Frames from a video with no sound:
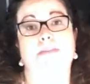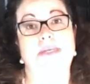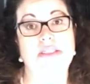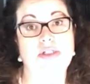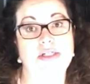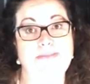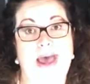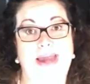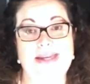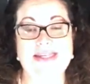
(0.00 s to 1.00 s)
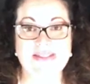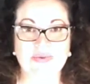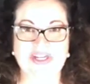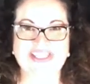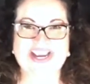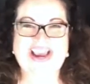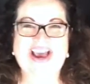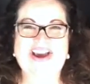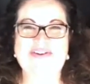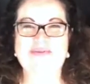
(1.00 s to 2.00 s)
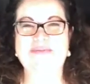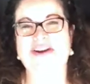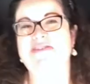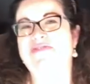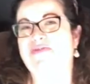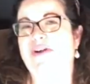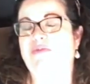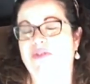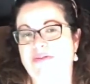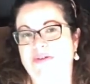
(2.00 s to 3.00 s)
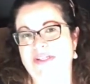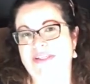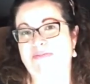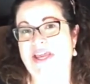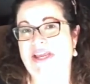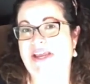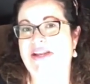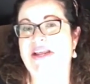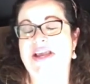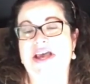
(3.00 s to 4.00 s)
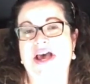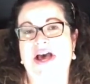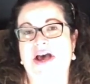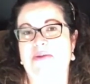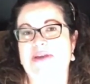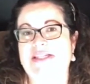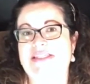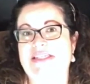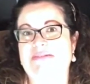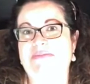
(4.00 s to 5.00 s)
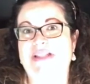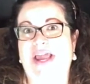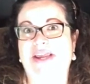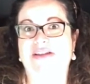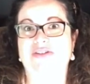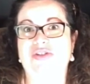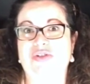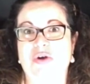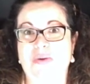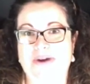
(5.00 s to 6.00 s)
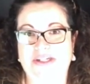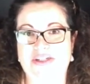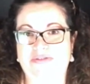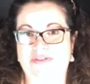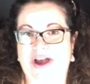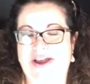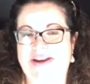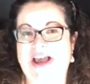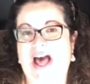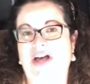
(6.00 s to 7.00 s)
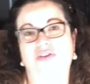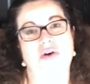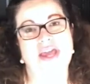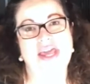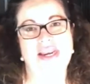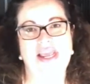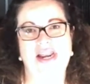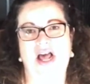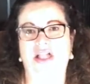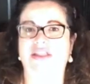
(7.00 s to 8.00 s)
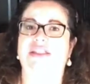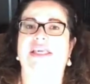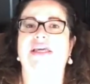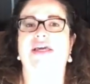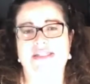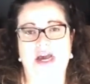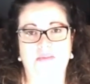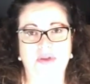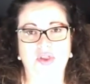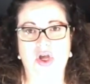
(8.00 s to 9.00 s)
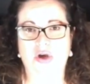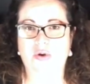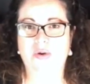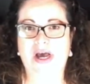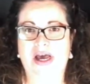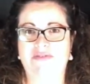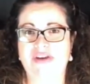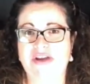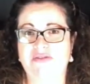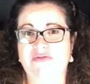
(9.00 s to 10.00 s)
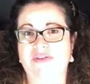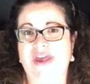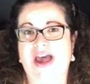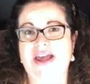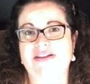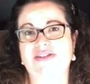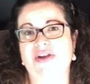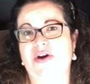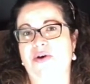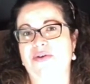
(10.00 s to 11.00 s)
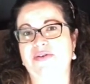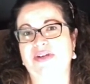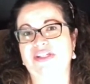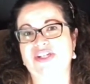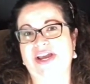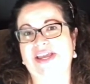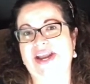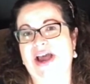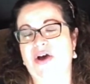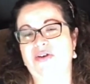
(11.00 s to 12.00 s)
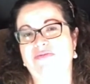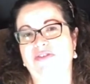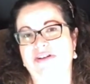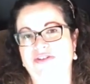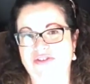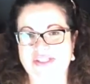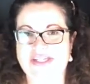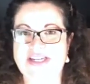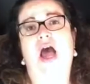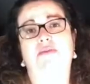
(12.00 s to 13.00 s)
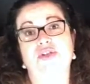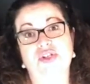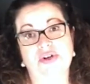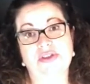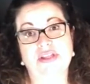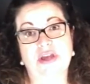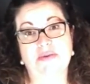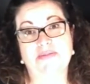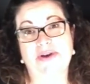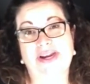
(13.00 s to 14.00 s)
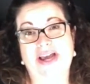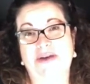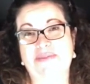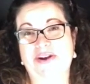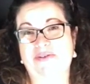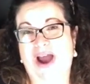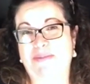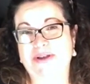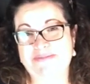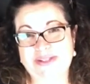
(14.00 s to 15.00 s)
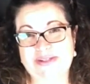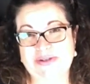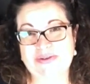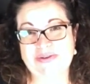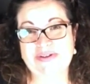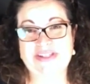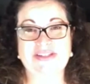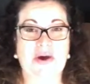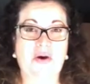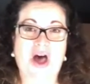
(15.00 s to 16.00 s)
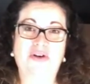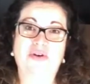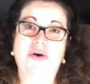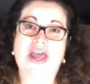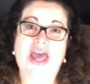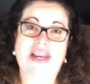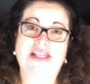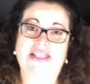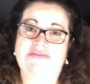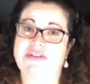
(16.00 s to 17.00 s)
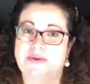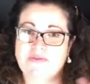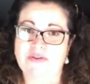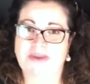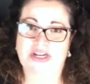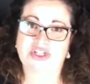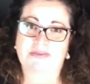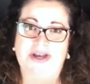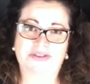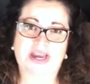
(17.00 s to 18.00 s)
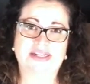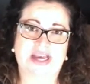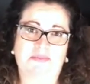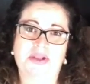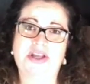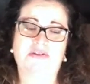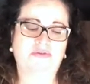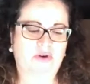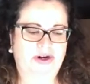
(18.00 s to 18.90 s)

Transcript: Mystery Madness, which I hope many of you were able to participate in. It seemed like so much fun. I'll go ahead and I'll link down below a video for that so you can check it out if you're interested. I'm sure that they'll be putting up their wrap-up soon, so I'll go ahead and leave some information about that down below for